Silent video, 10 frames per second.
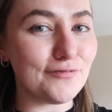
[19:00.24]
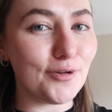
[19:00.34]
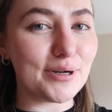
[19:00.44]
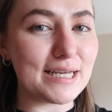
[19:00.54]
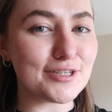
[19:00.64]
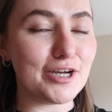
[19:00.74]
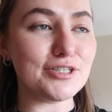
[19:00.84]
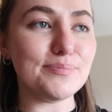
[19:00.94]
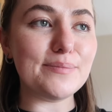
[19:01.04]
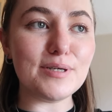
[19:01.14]
vlog is going
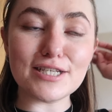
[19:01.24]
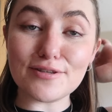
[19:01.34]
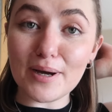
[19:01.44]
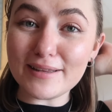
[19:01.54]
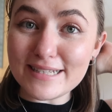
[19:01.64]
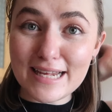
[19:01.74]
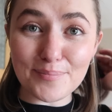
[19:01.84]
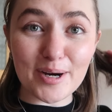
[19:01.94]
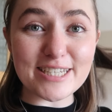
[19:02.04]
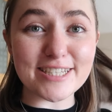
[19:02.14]
to be, because the birthday
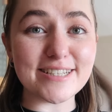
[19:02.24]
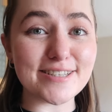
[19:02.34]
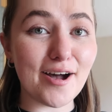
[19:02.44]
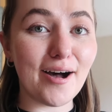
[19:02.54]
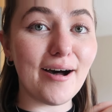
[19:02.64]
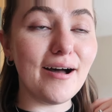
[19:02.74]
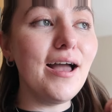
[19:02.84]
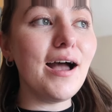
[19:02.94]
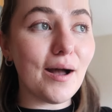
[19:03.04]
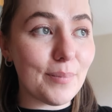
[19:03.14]
celebrations are
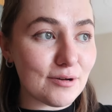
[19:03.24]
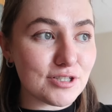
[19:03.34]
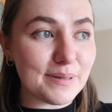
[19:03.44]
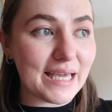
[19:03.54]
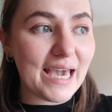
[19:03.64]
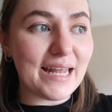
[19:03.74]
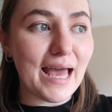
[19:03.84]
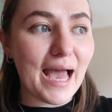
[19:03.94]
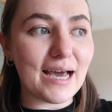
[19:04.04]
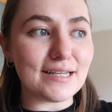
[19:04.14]
about to begin,
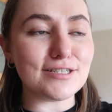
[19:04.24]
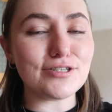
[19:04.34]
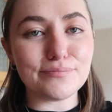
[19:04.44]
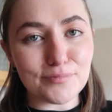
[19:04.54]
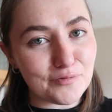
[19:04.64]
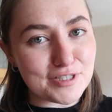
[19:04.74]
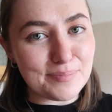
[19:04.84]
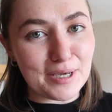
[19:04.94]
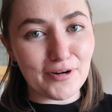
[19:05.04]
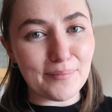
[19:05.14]
and obviously
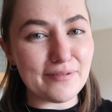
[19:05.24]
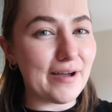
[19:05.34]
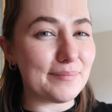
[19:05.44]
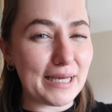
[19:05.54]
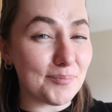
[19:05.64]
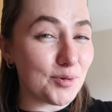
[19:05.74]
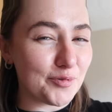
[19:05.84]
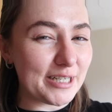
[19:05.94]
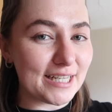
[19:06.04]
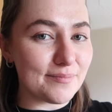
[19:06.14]
being around my family, I'm not
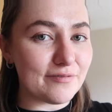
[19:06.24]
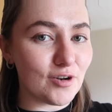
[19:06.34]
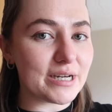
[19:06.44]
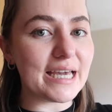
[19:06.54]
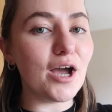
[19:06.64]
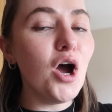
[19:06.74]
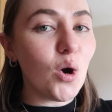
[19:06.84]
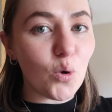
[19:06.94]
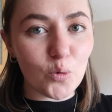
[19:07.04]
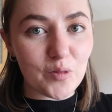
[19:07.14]
really gonna be vlogging
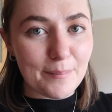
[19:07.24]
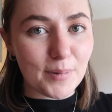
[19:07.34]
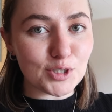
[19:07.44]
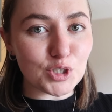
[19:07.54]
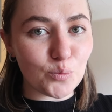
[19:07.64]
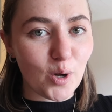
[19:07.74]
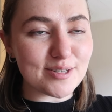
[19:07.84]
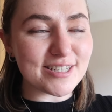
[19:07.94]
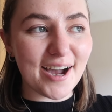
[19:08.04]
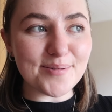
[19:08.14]
all that much
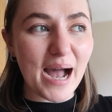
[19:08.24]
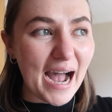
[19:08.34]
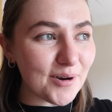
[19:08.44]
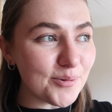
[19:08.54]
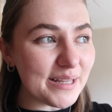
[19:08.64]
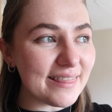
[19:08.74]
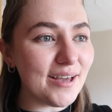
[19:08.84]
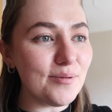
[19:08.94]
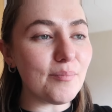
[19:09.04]
whilst I'm out with them.